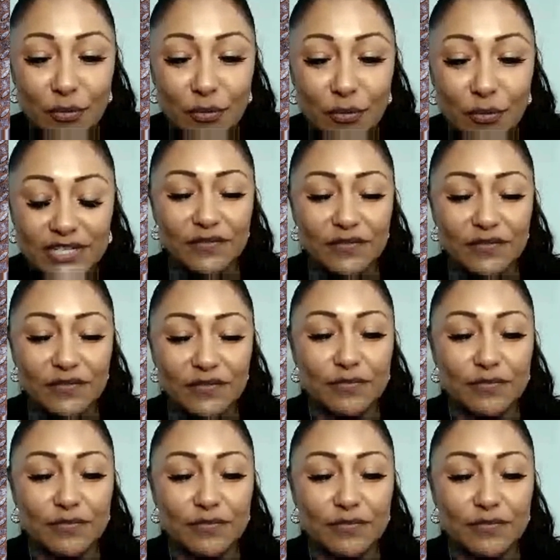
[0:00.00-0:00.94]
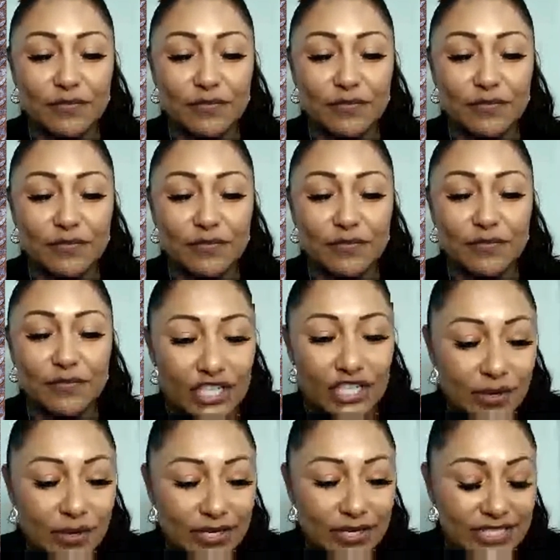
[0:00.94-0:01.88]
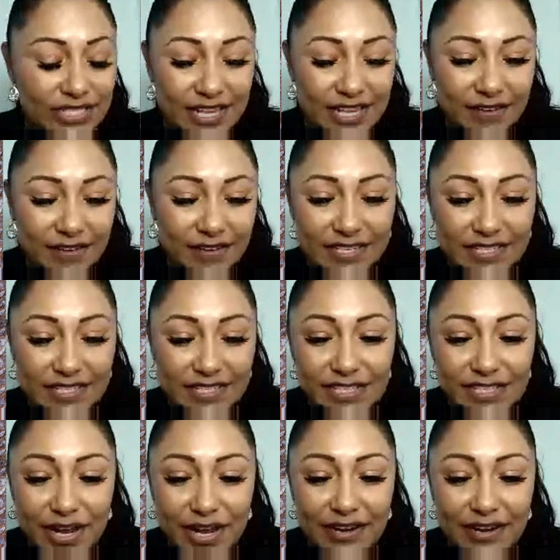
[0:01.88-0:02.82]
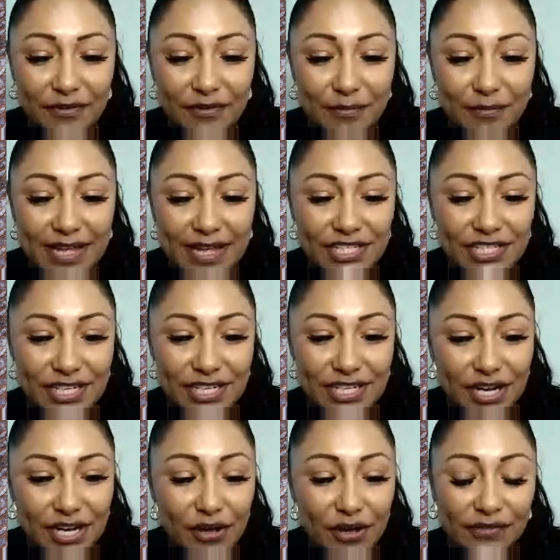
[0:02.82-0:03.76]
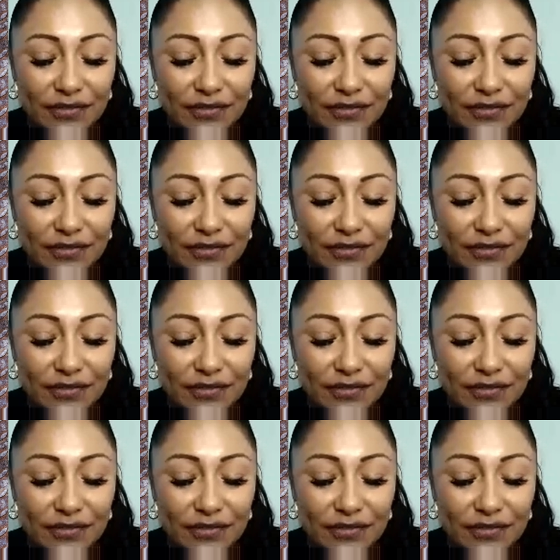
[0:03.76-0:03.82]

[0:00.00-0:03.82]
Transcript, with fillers: you so much for being on the show and just giving us this great information.